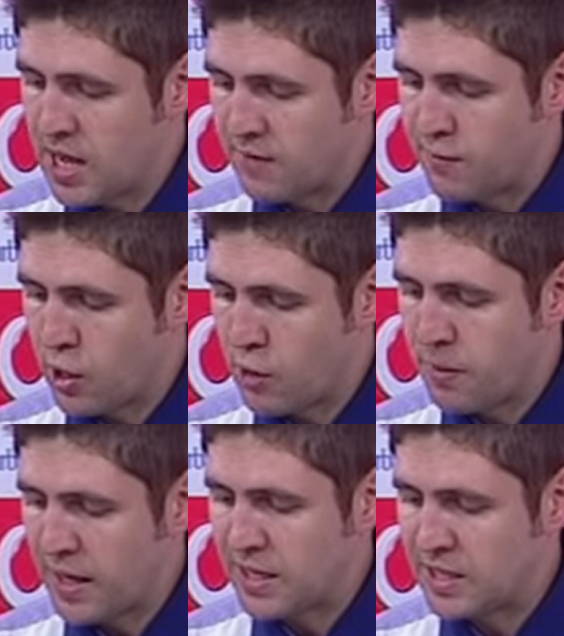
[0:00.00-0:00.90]
If you go
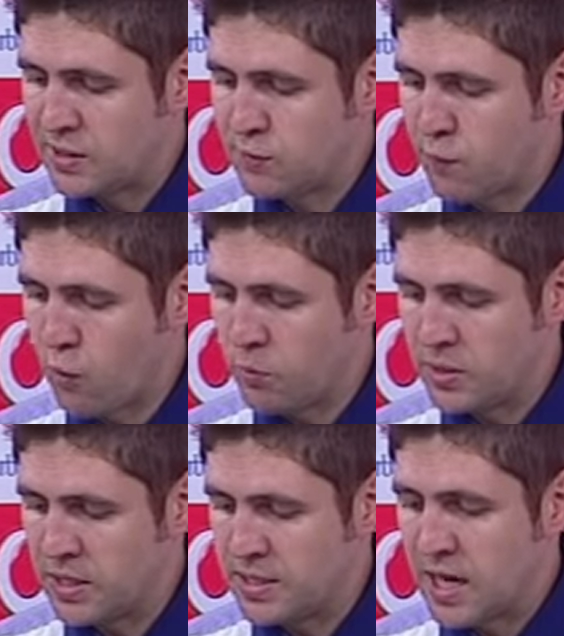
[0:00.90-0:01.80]
back in his form,
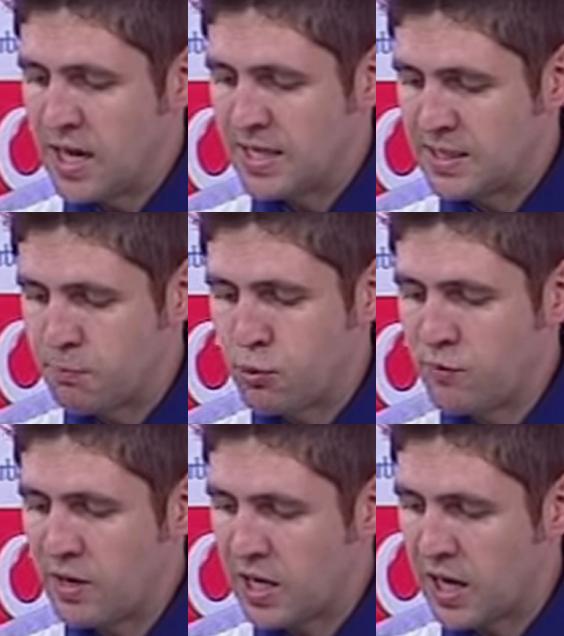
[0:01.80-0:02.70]
he's
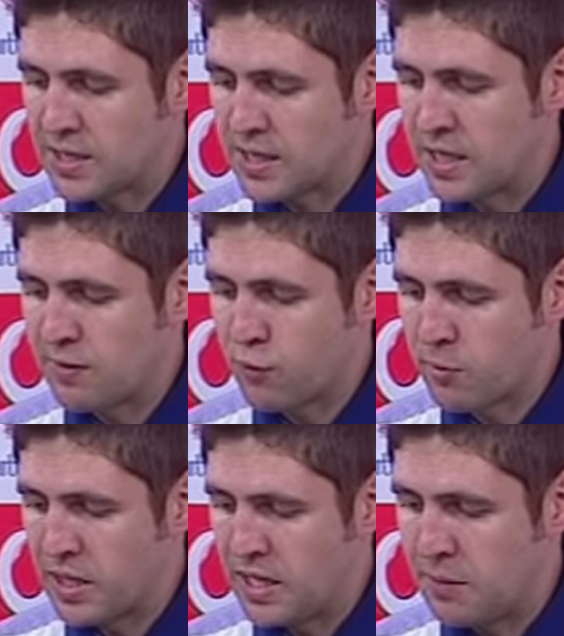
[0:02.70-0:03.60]
improving nicely. And from a
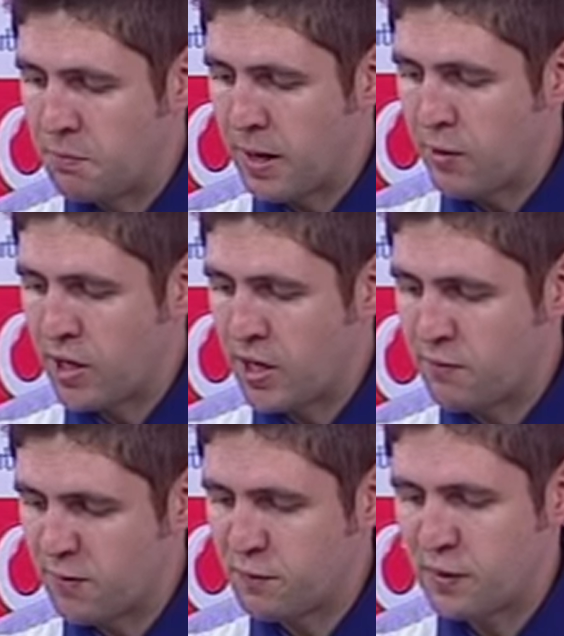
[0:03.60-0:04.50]
neat barrier,
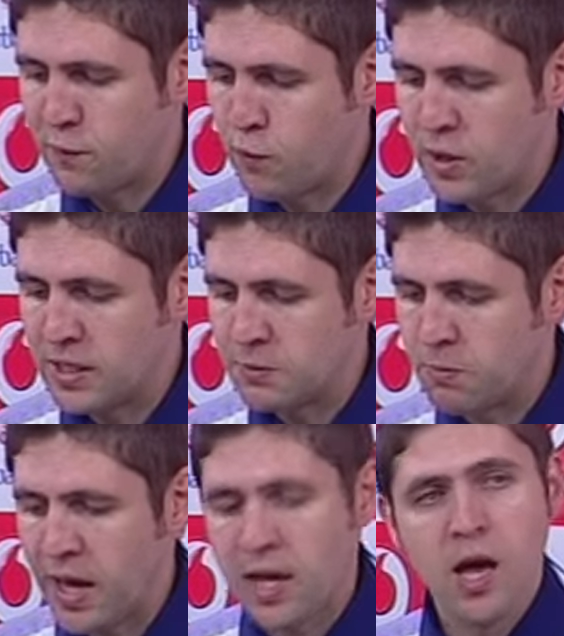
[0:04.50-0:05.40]
54 on his
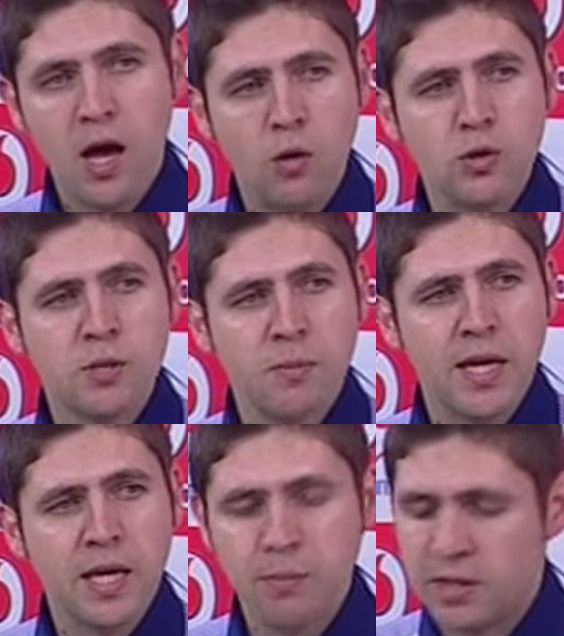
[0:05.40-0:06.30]
back, I also make
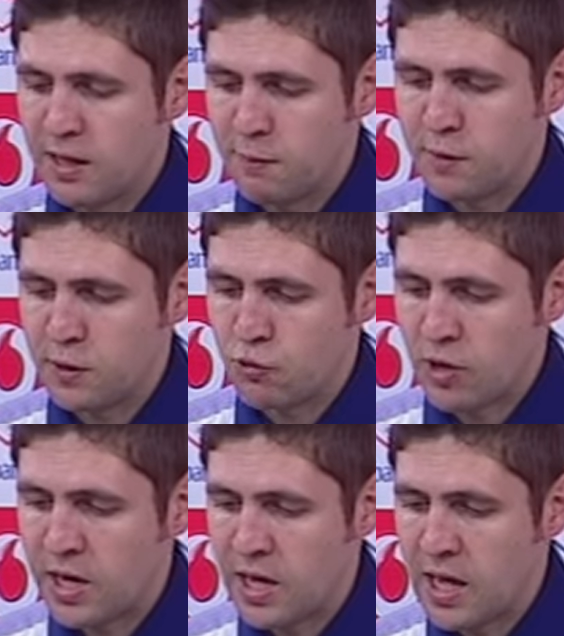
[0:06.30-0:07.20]
him a definite
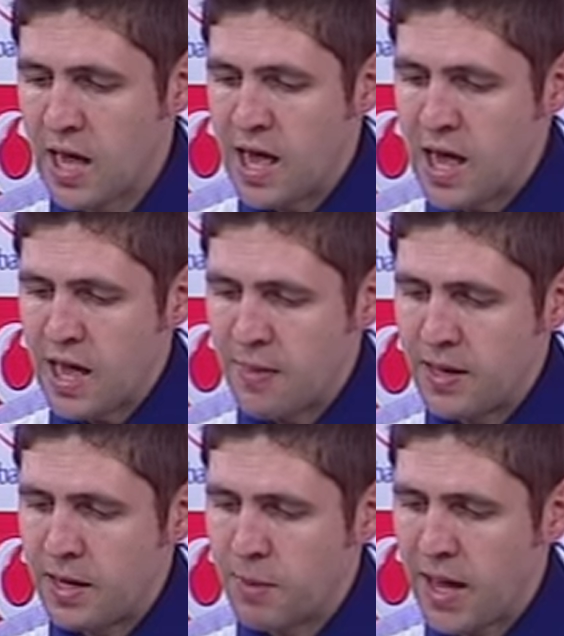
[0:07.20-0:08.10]
runner. And then
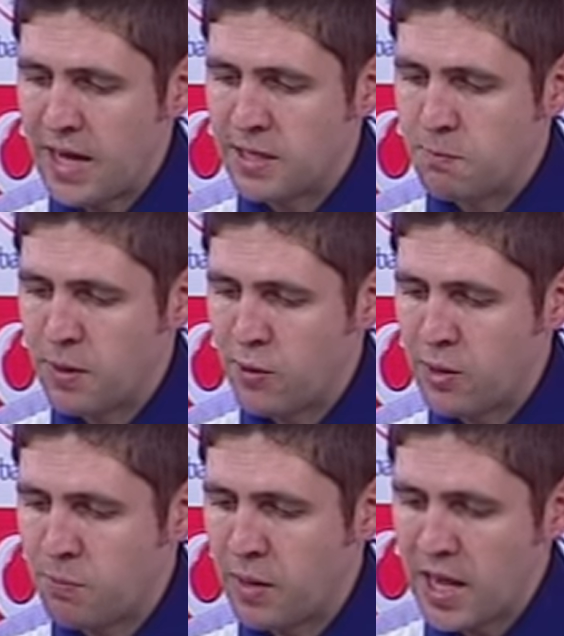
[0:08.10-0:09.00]
number 8, Berry
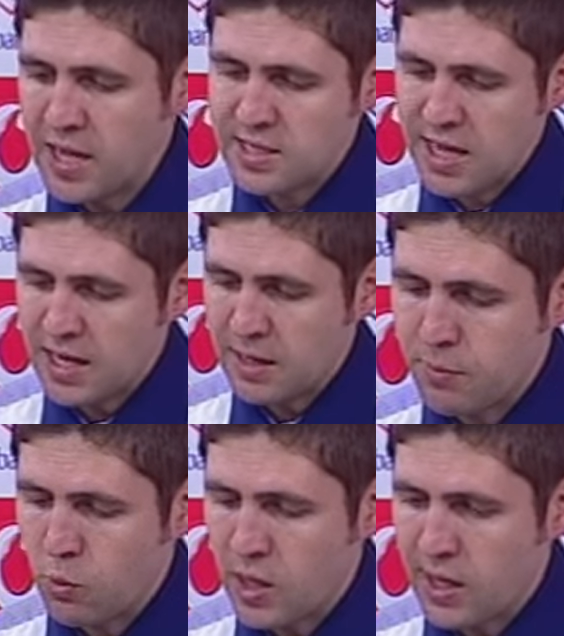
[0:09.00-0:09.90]
Blaze, and
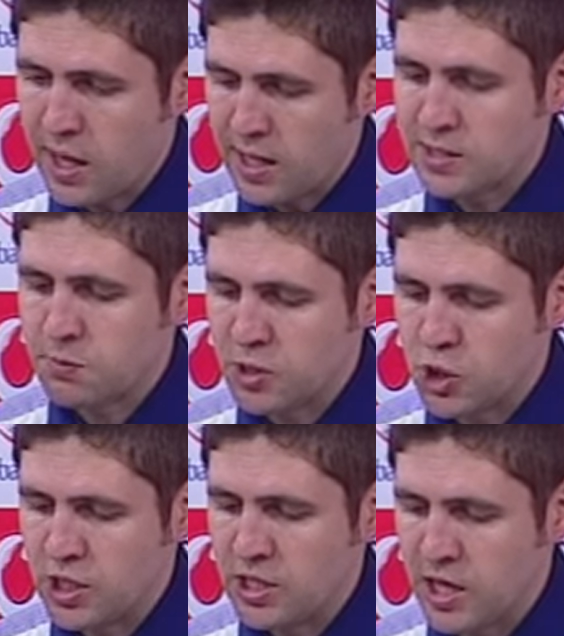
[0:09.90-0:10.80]
1, Ice
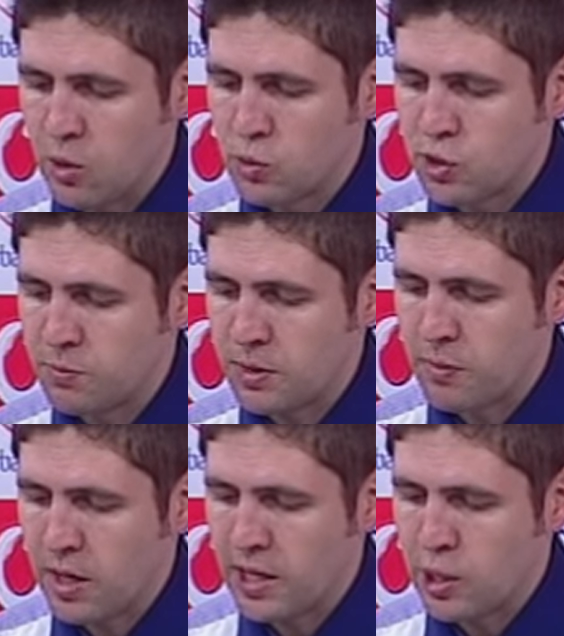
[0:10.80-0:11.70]
Machine. They'll also be
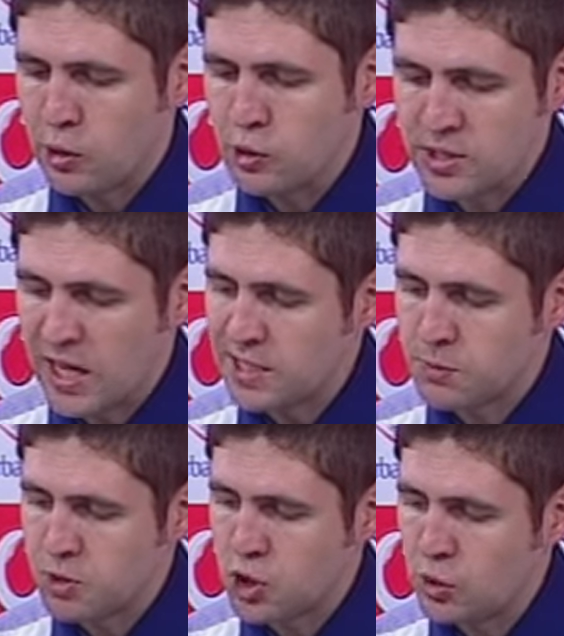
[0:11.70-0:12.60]
my inclusions. Ice
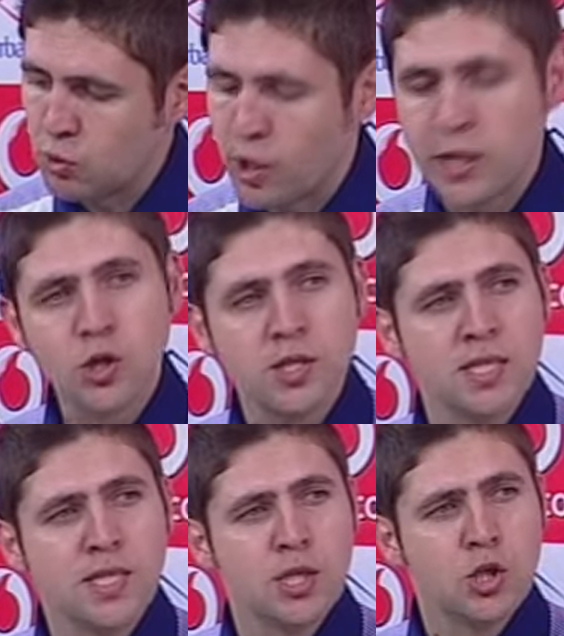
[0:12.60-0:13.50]
Machine, although he's got
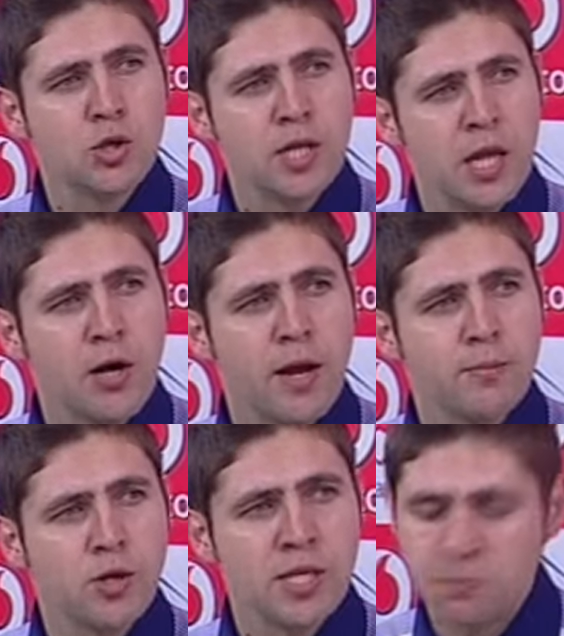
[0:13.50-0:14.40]
62 kilograms
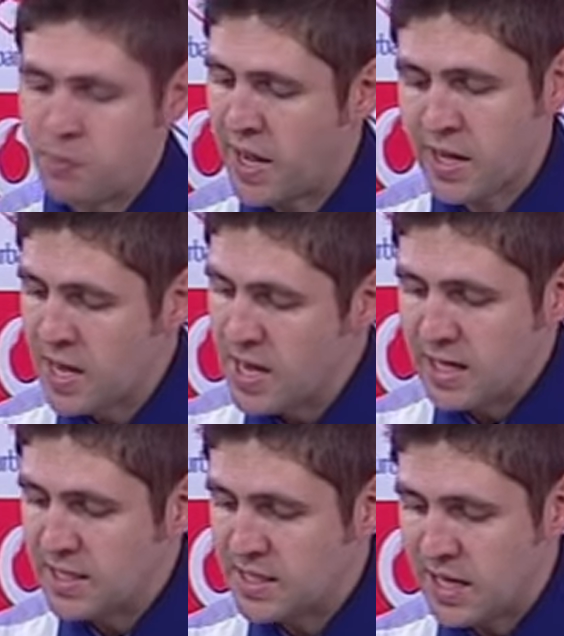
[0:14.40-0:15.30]
on his back,
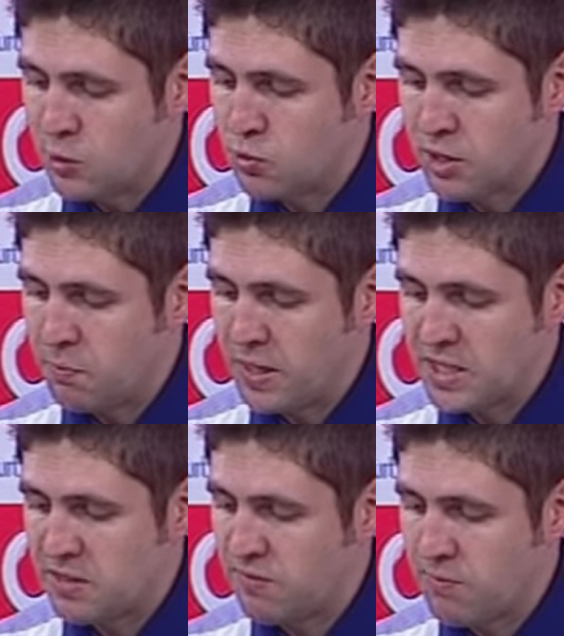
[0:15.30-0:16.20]
he's done it with the best
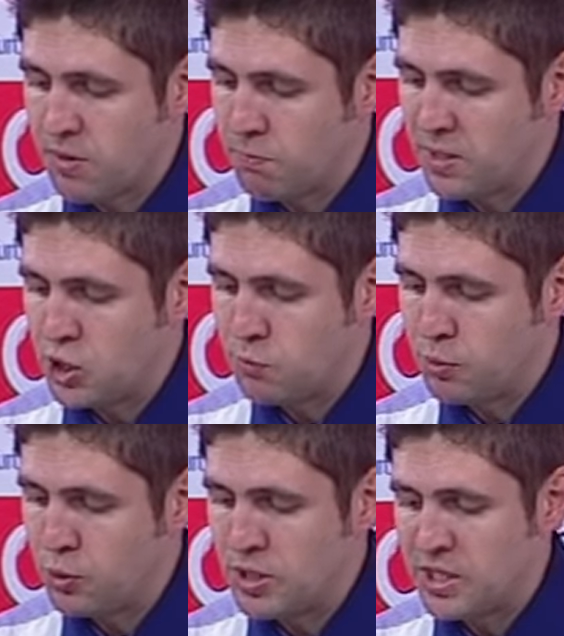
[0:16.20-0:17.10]
of them, the Beach
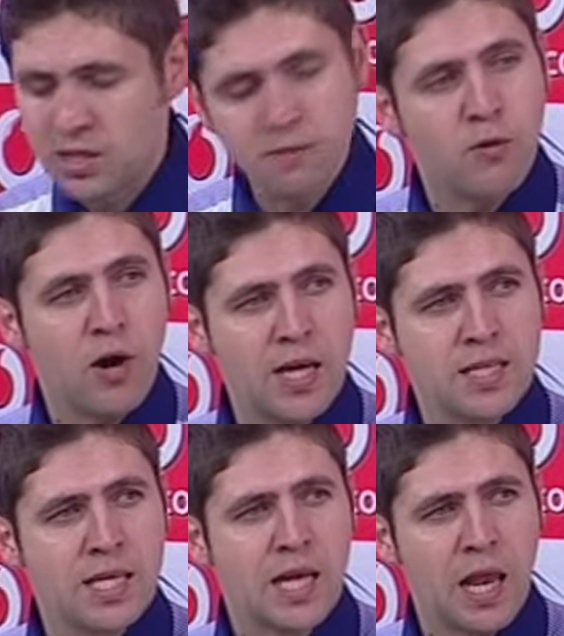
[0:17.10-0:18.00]
Beauties, the
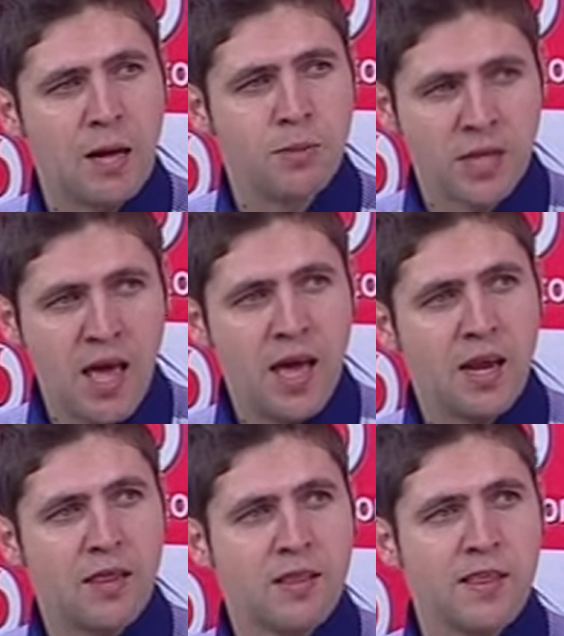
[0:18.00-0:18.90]
Variety Club, and I
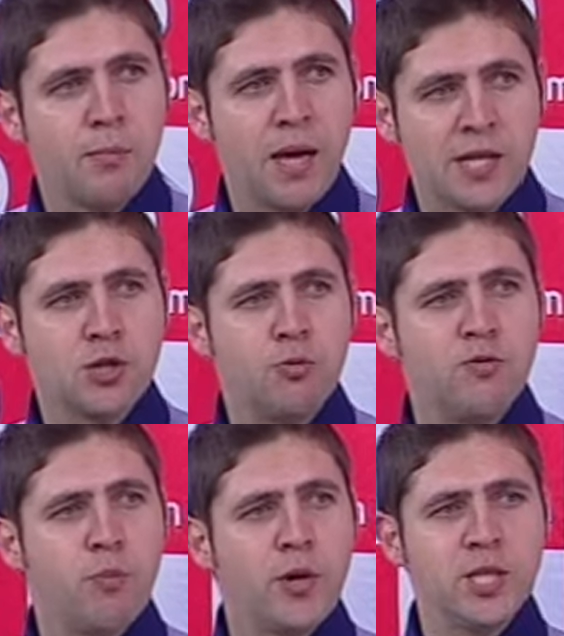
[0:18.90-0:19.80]
think they'll be out to prove a
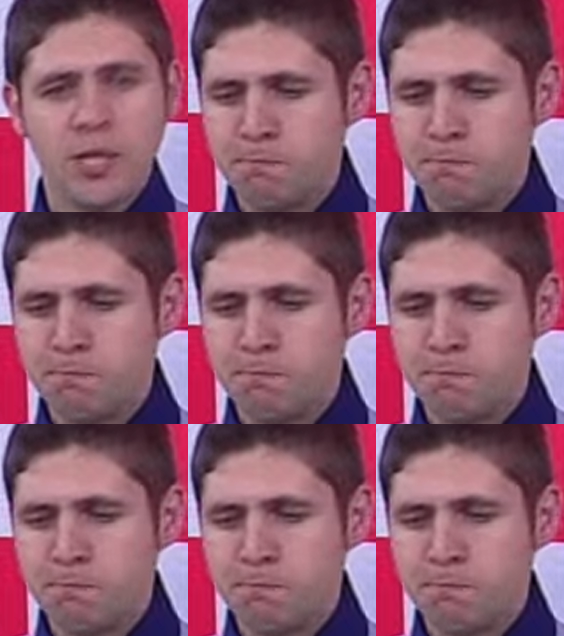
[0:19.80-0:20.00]
point here.